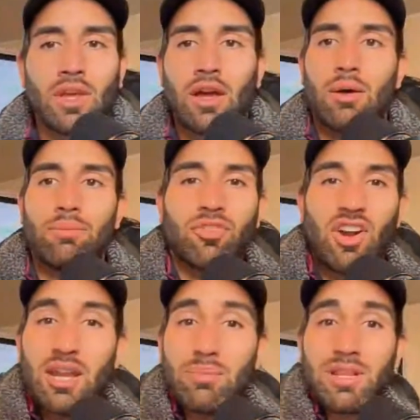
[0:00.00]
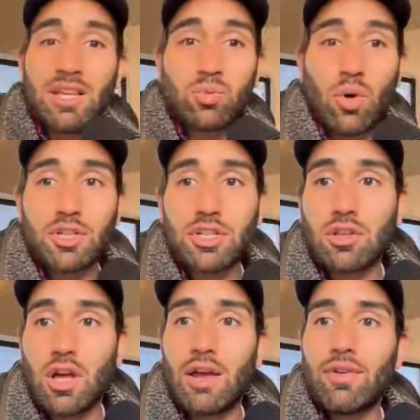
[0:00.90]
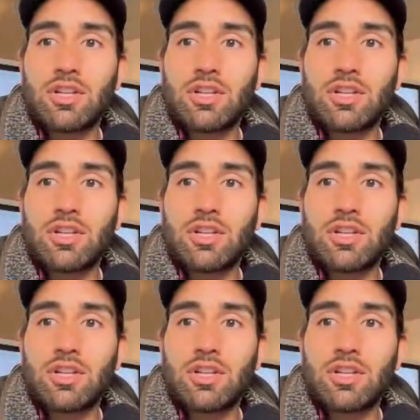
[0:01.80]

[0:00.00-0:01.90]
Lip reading: For anybody that's watching live,